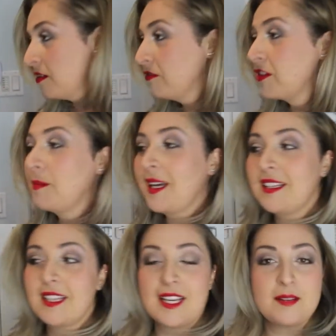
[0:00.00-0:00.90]
for
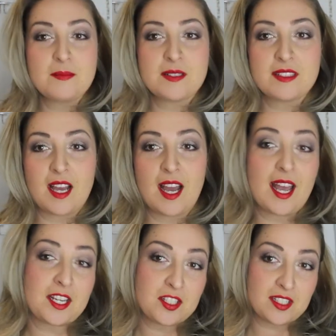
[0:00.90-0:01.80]
my lips, I
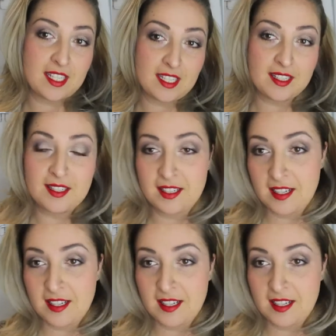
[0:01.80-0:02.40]
actually